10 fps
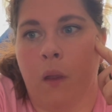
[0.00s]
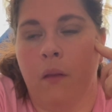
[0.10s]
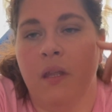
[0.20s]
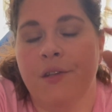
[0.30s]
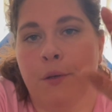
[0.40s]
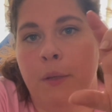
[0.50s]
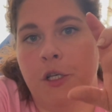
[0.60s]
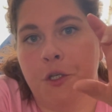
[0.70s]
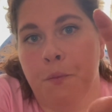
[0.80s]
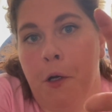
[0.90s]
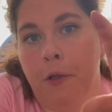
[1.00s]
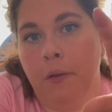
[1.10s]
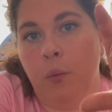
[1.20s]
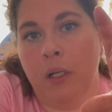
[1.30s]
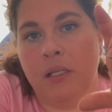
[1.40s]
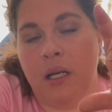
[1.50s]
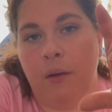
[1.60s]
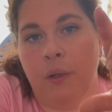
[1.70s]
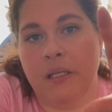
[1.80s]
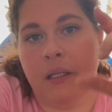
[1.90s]
These are much smaller ones that I
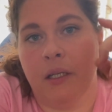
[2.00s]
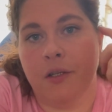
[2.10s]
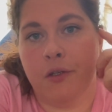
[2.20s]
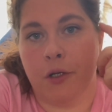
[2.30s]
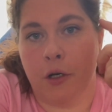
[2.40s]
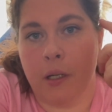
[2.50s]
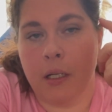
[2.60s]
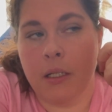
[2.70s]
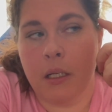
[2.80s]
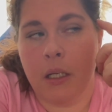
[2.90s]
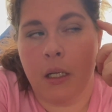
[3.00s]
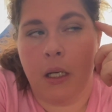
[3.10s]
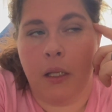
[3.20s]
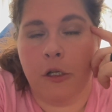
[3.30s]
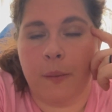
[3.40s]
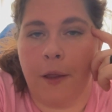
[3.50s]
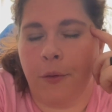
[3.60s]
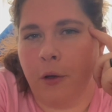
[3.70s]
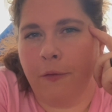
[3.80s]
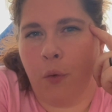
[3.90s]
recently started. There's about
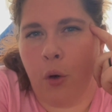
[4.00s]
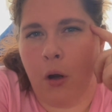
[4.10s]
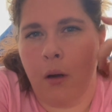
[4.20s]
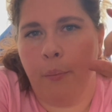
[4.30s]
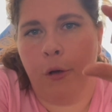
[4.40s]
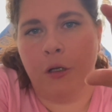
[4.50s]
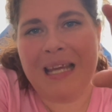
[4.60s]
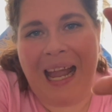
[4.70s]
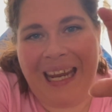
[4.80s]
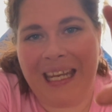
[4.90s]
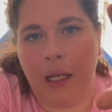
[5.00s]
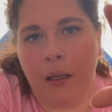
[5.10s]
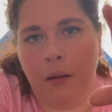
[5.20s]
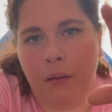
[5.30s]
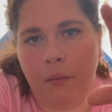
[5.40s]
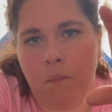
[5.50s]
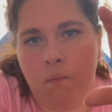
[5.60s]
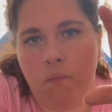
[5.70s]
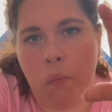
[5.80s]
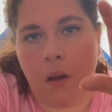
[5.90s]
3 or 4 per tiny
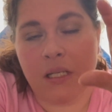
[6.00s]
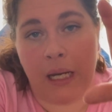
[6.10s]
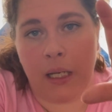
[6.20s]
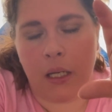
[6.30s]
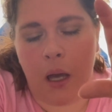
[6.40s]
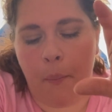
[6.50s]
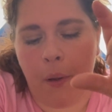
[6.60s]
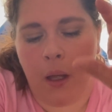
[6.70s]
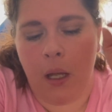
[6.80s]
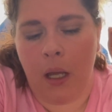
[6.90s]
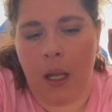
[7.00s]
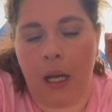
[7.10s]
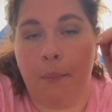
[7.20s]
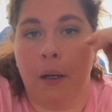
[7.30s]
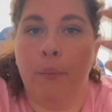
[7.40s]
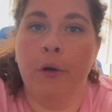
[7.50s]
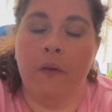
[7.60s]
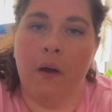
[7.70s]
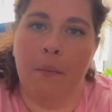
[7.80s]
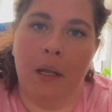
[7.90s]
cup, and I'm going to
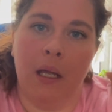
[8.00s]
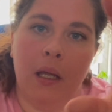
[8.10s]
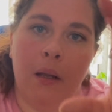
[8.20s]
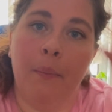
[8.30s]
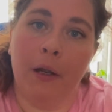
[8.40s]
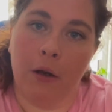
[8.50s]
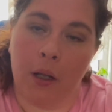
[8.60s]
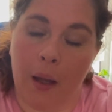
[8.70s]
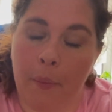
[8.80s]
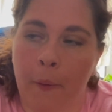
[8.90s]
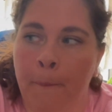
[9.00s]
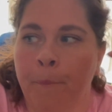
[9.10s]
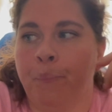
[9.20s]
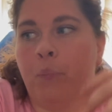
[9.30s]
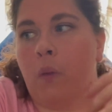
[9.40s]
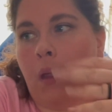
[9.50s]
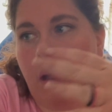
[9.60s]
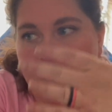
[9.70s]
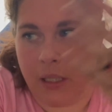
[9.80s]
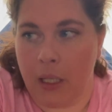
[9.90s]
put them in a bigger cup
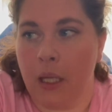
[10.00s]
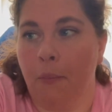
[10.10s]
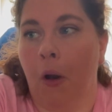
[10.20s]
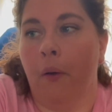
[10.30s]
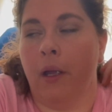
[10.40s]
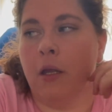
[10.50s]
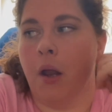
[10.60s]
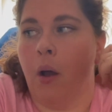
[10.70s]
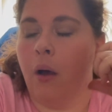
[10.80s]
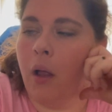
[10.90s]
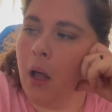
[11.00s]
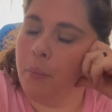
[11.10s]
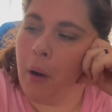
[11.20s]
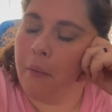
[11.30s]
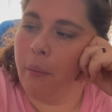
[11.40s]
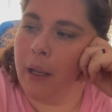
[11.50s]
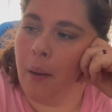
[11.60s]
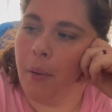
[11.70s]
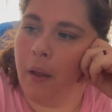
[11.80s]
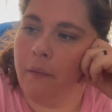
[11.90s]
as they keep growing. You know, I'll probably
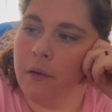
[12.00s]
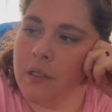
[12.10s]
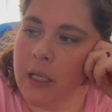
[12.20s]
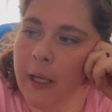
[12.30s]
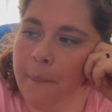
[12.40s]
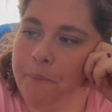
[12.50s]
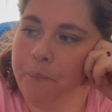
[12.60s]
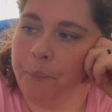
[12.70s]
up pot those again